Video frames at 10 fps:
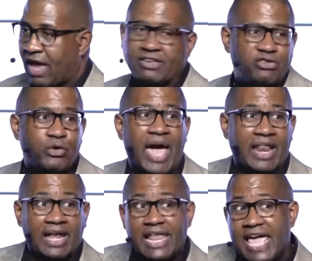He says you got
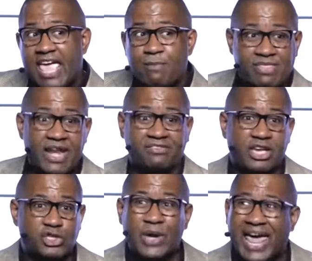to leave, but then he
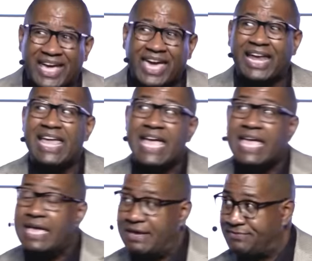says you got to
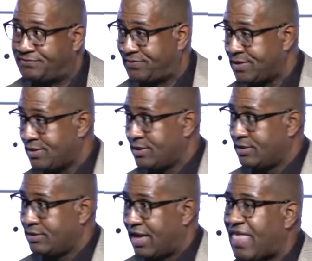cleave.
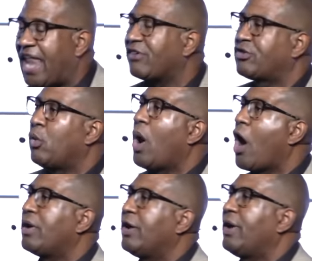And that is the
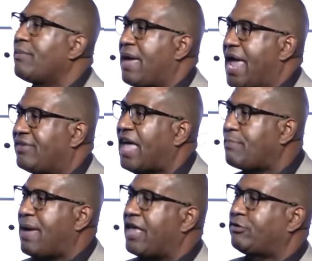word, literally means,
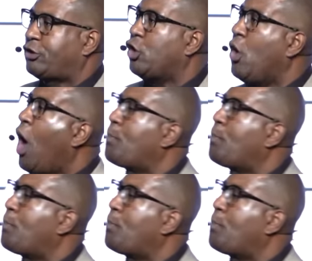that means to